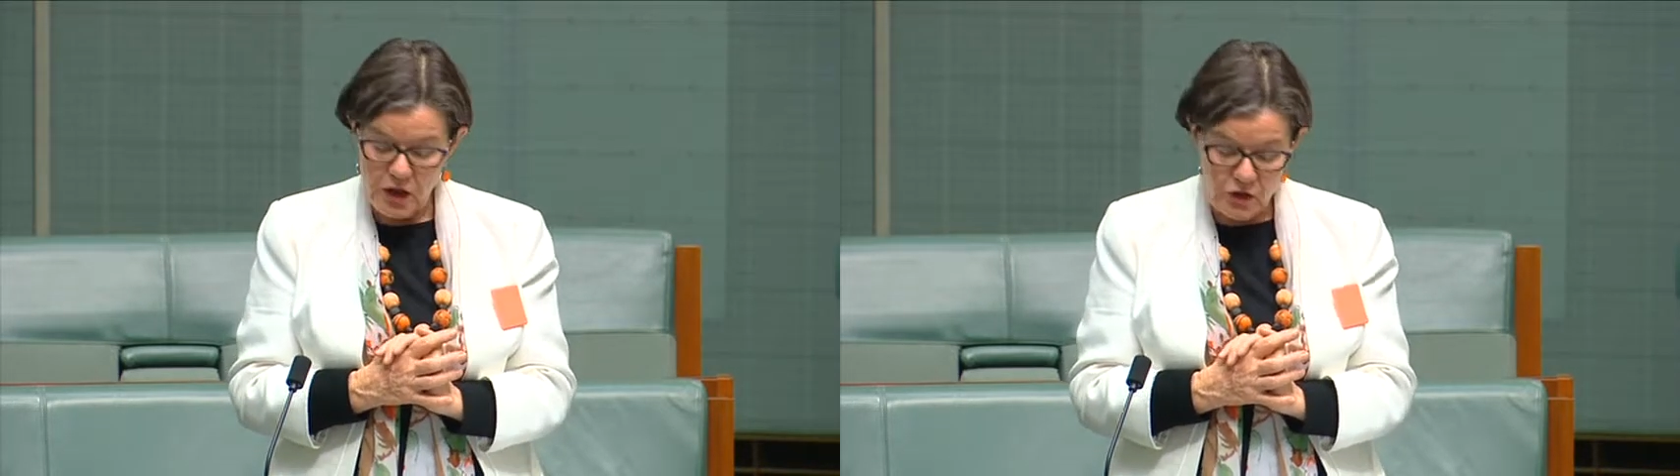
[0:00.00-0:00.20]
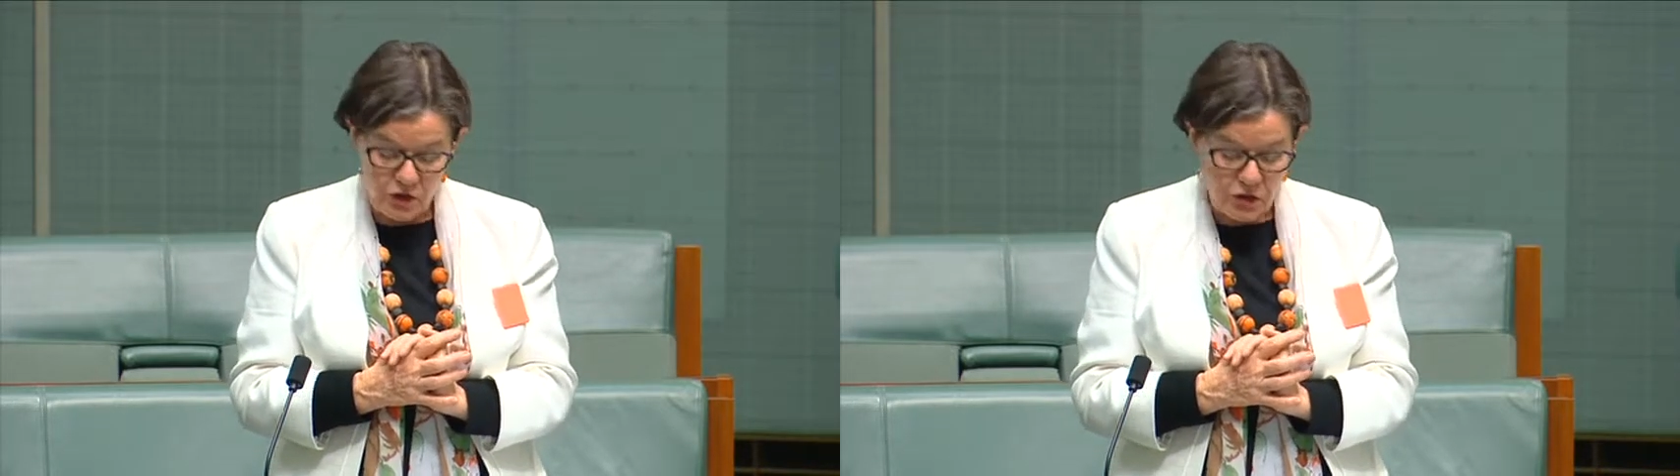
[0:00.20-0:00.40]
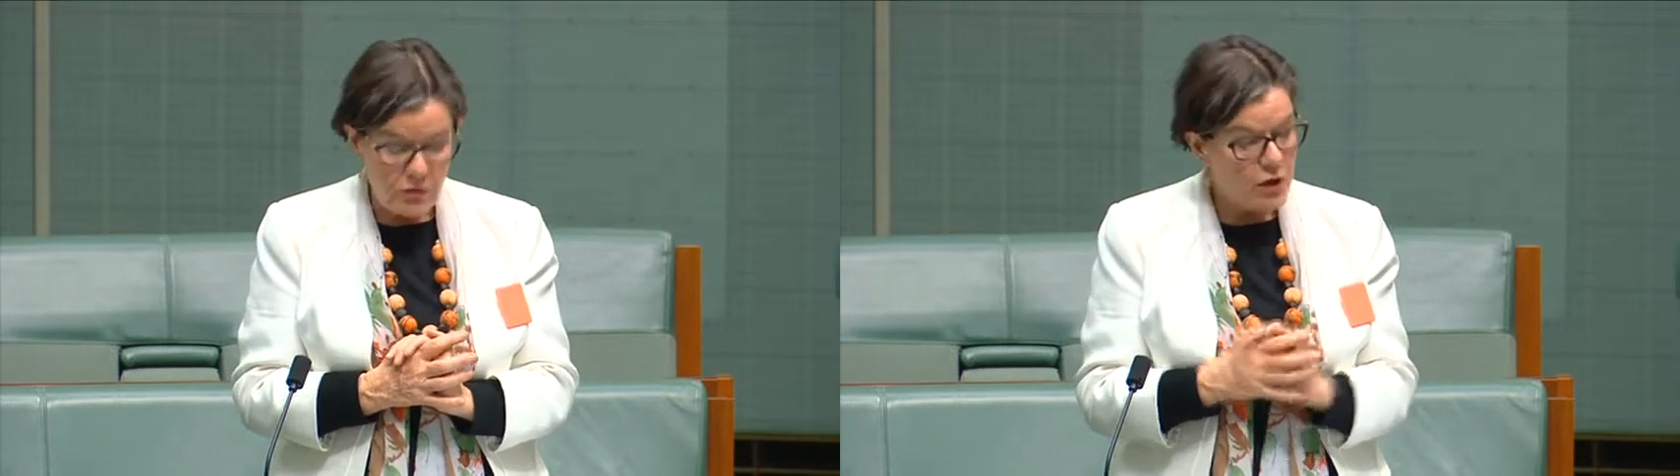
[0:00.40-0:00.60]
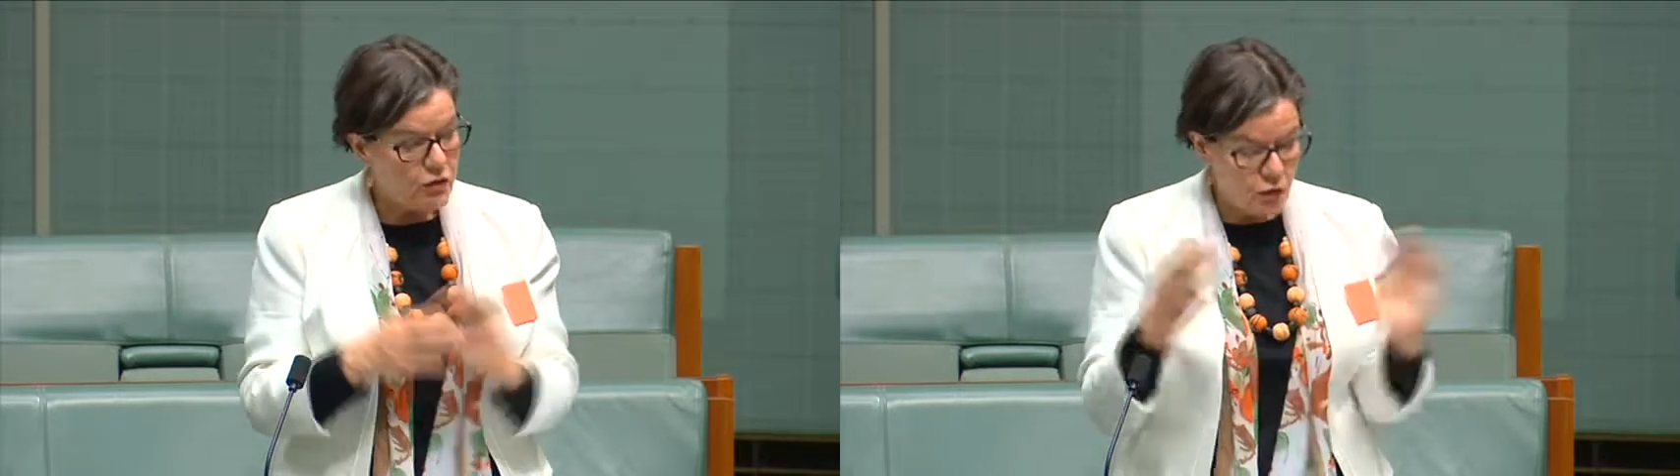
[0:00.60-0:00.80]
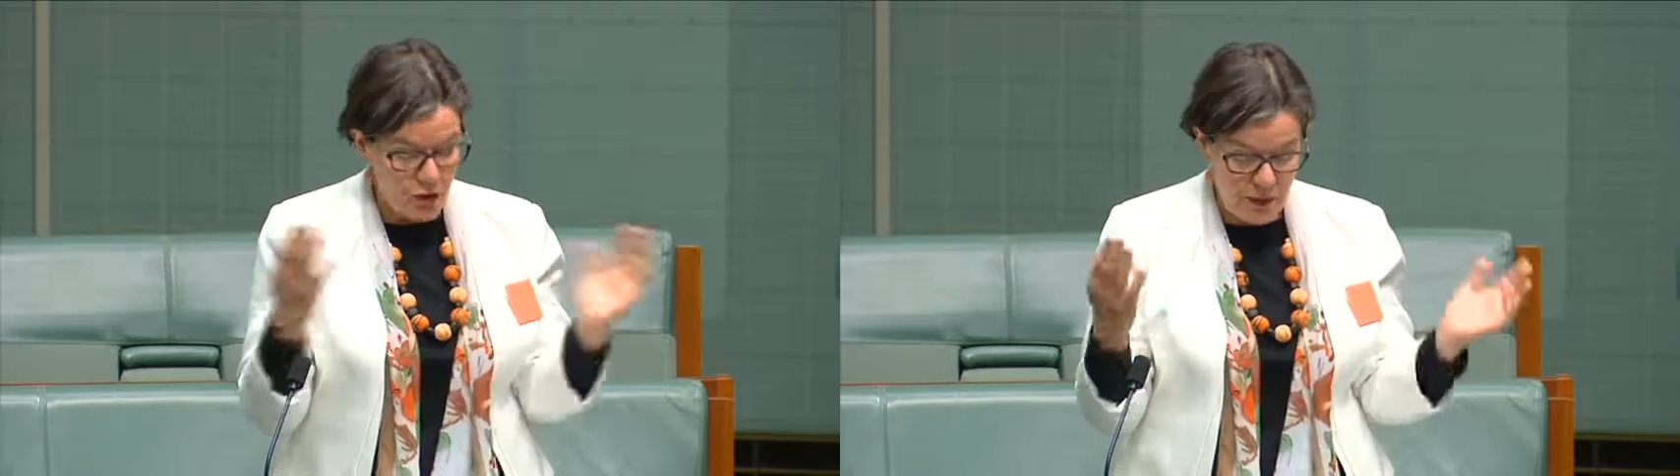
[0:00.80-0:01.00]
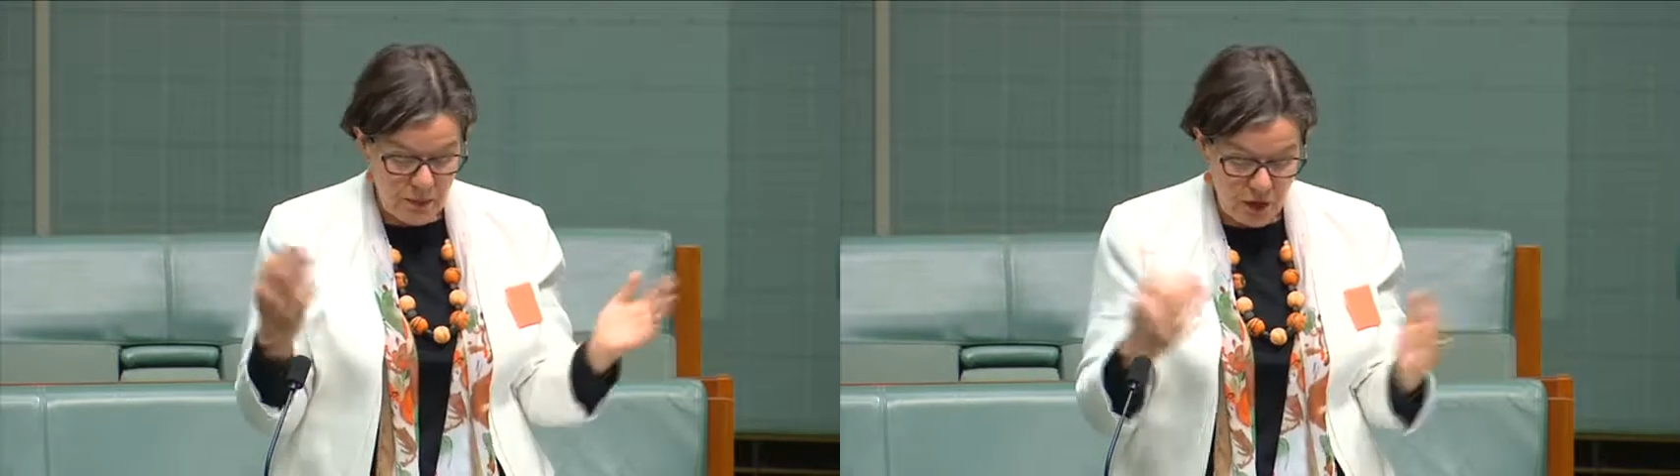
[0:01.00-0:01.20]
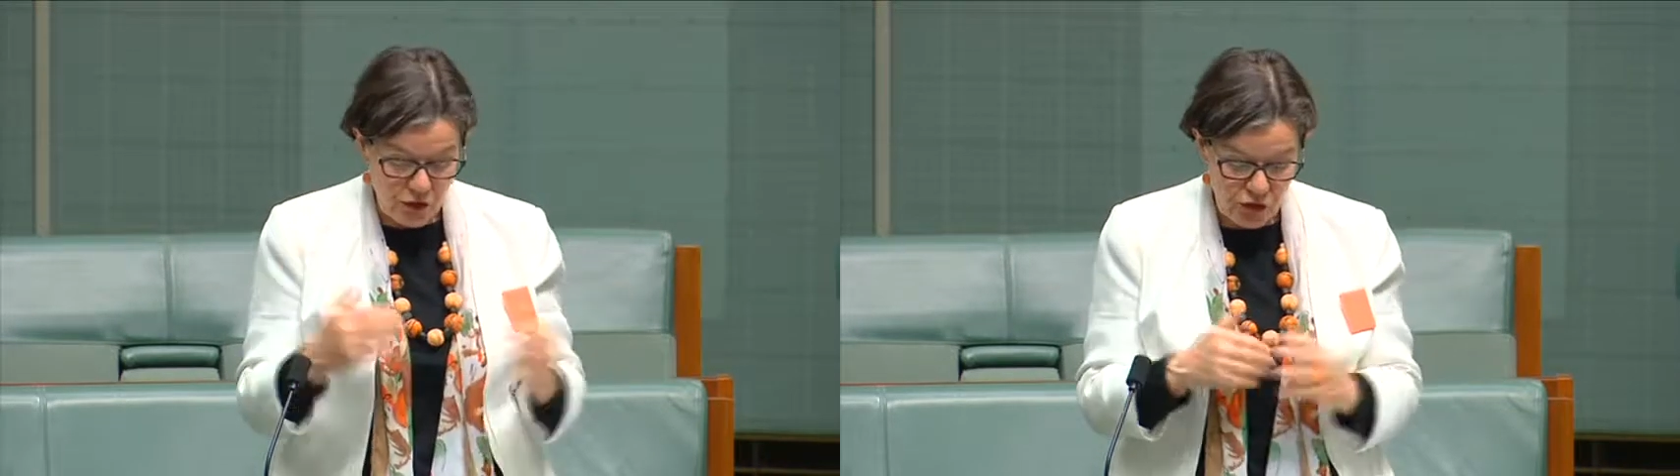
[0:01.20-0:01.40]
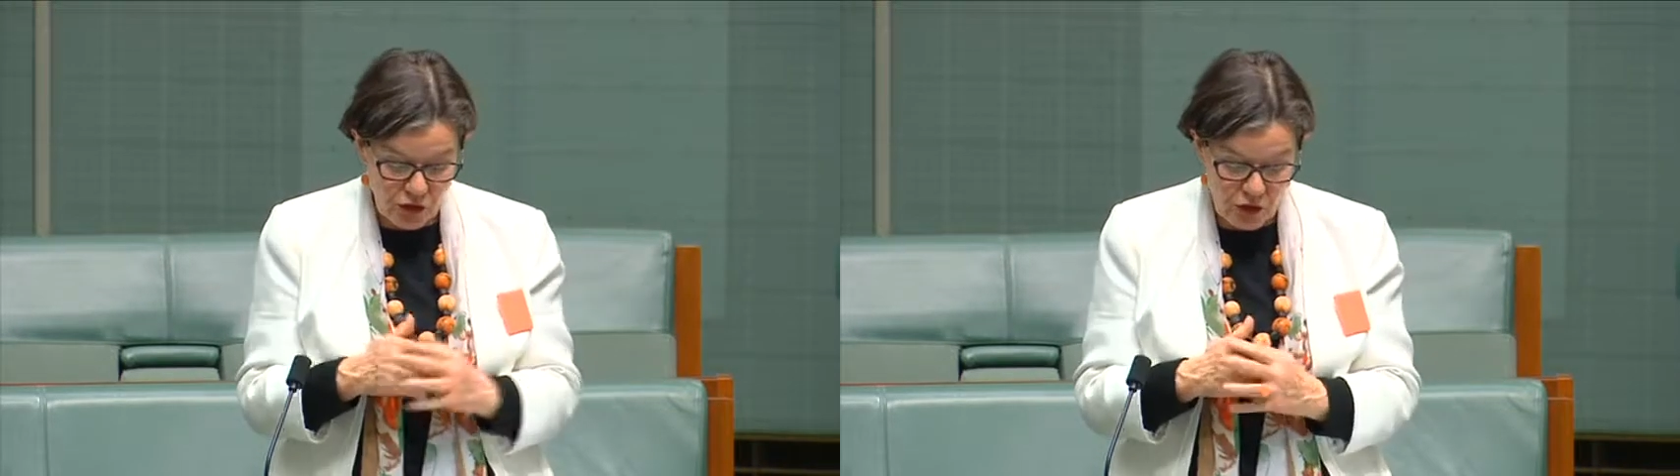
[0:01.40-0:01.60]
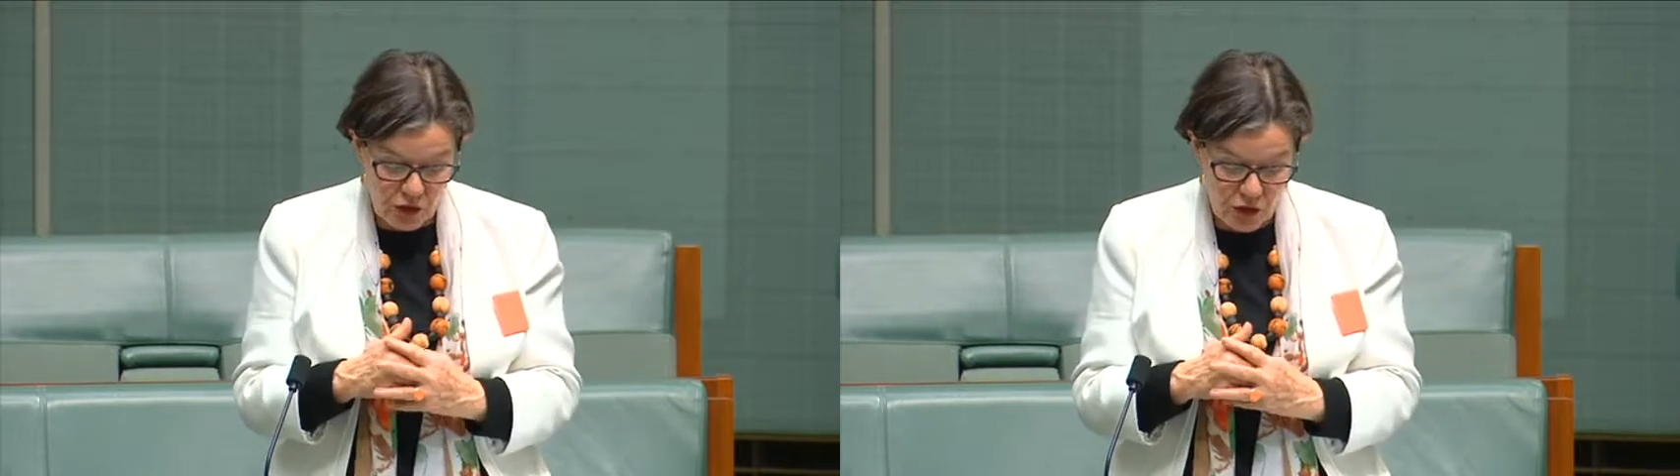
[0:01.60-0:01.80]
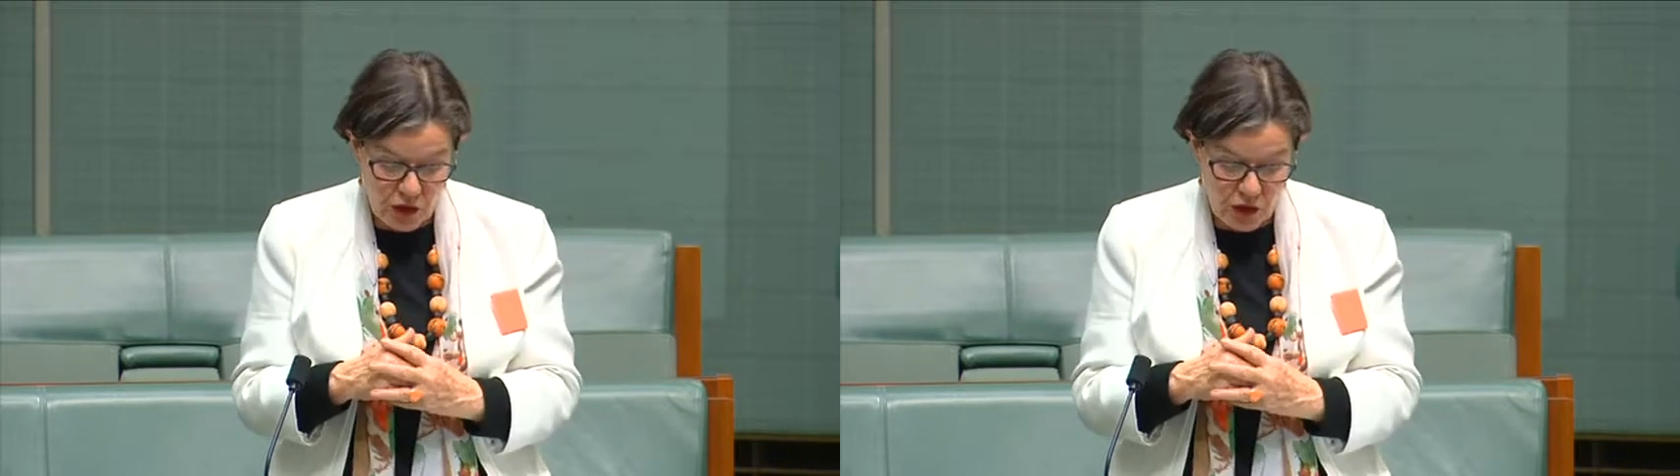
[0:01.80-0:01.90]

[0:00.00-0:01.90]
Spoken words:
as has already been mentioned,